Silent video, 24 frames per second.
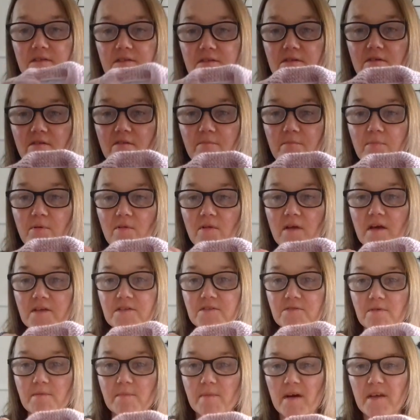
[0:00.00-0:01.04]
So I've put that
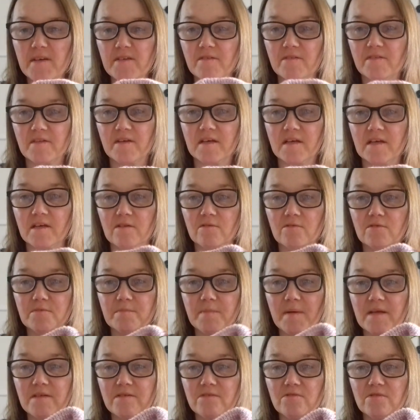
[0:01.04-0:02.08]
to it, but I don't think it looks
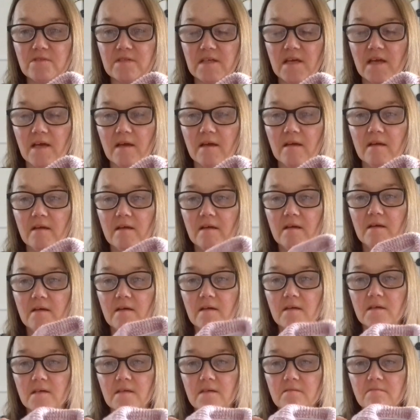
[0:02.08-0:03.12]
bad, does it?
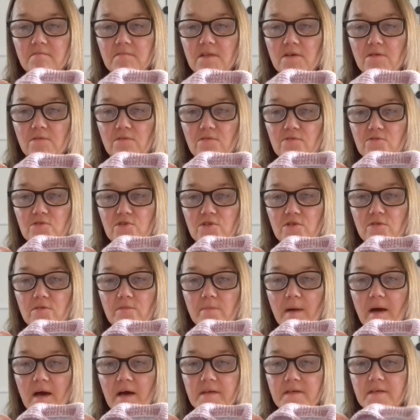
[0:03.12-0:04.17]
Don't look too
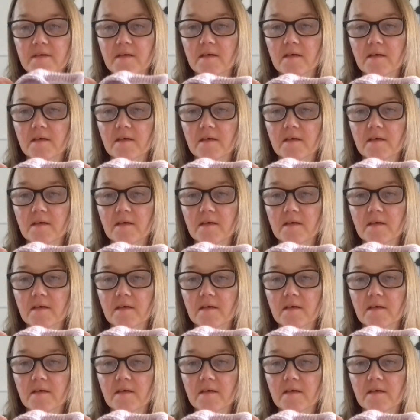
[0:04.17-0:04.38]
bad.